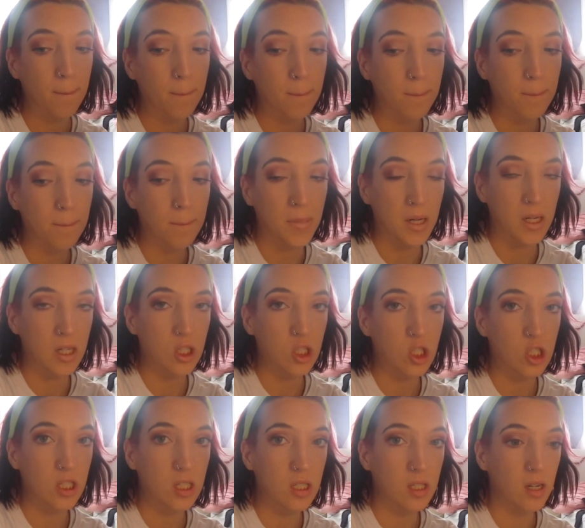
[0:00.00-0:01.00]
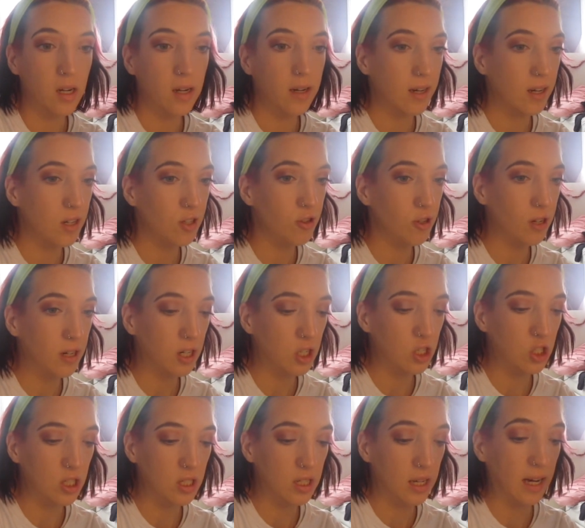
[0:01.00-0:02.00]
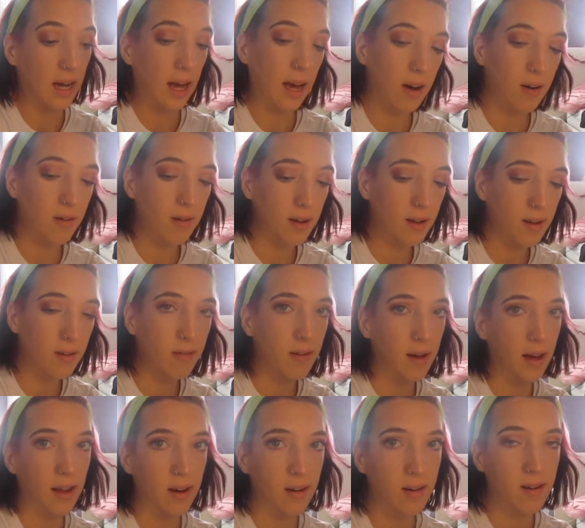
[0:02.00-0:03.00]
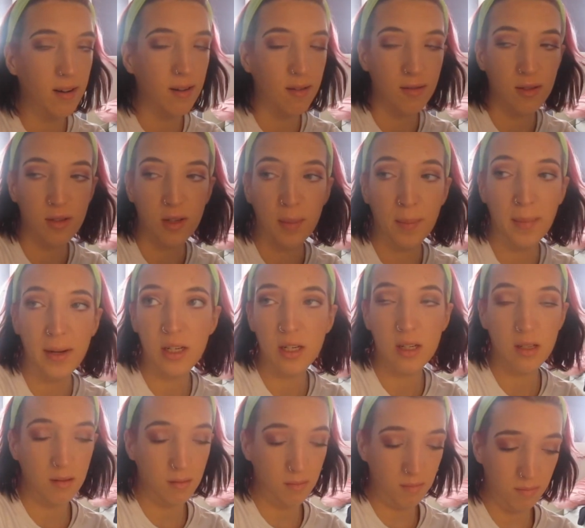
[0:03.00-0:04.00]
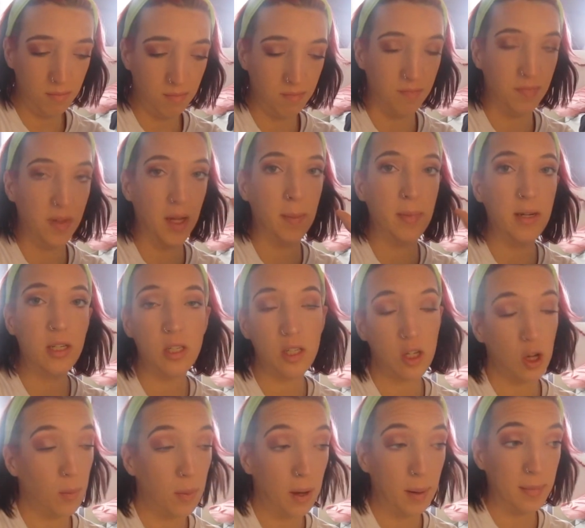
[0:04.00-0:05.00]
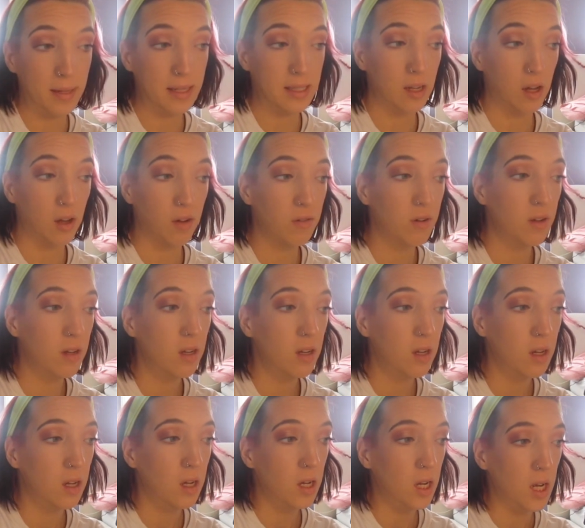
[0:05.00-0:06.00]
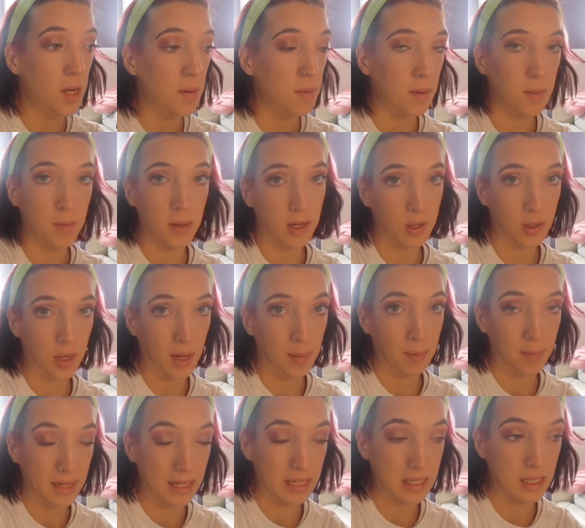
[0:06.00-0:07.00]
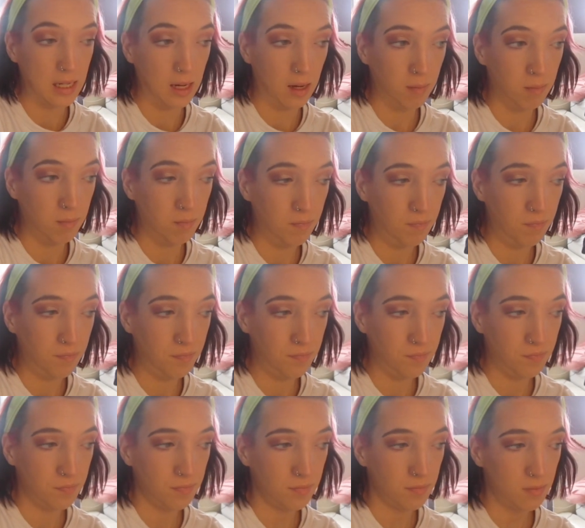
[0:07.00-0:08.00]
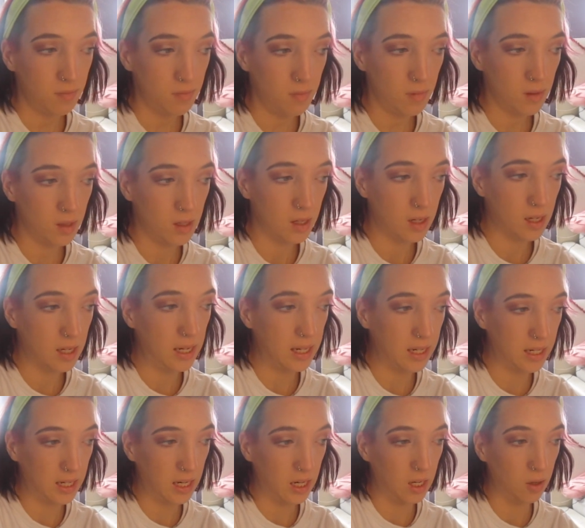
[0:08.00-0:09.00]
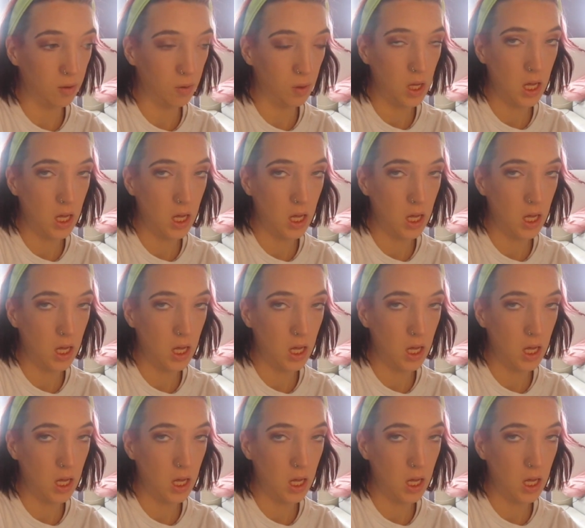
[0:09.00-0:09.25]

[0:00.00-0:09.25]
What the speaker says: but she's not in this room, and she's like, I don't know. So I may just go by myself and like grab Mingston and go,